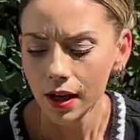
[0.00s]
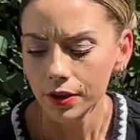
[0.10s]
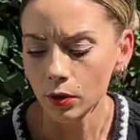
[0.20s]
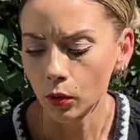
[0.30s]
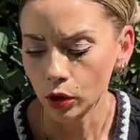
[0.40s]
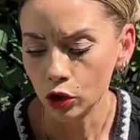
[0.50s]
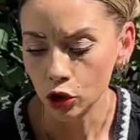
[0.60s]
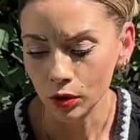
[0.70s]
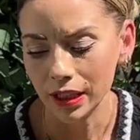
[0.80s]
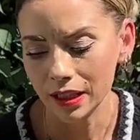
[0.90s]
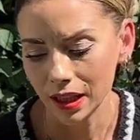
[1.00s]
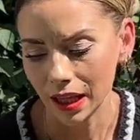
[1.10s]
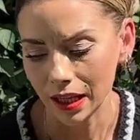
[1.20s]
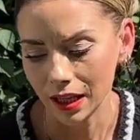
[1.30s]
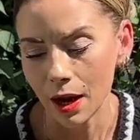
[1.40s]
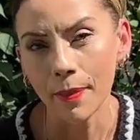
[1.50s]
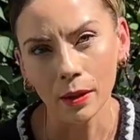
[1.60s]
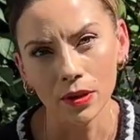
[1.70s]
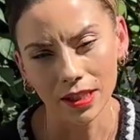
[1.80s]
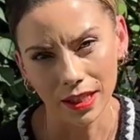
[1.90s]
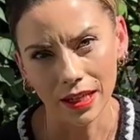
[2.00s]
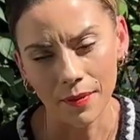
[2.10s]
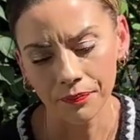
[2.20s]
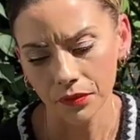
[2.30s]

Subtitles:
So what you do need to think about is that,